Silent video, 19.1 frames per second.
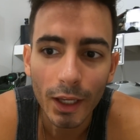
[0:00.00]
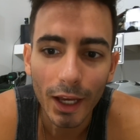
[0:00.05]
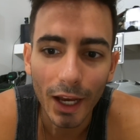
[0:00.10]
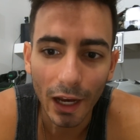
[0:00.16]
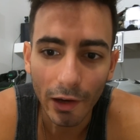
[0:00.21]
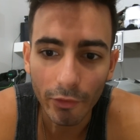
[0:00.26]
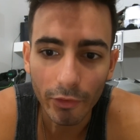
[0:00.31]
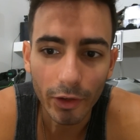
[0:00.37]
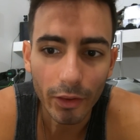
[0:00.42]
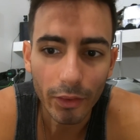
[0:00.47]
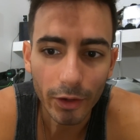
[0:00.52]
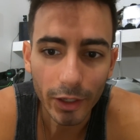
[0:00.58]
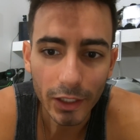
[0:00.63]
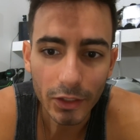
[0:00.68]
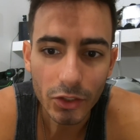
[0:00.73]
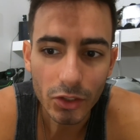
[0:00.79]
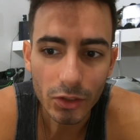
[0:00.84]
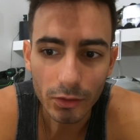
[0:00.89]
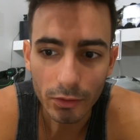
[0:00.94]
have another
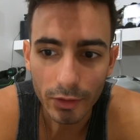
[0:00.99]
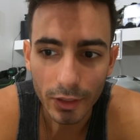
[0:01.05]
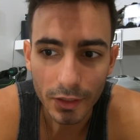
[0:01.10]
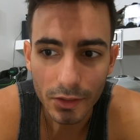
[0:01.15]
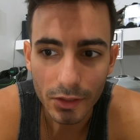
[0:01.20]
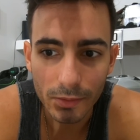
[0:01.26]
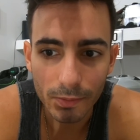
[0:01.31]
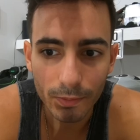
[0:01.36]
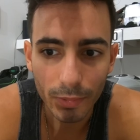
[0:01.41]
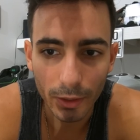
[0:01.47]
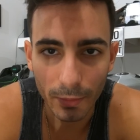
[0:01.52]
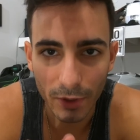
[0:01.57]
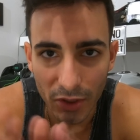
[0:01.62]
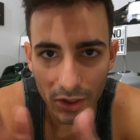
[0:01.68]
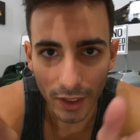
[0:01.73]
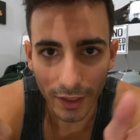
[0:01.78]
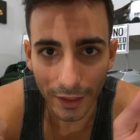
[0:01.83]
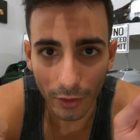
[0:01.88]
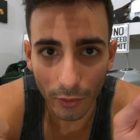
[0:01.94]
H2 that's pretty much
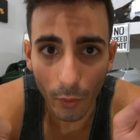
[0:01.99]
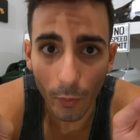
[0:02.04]
like a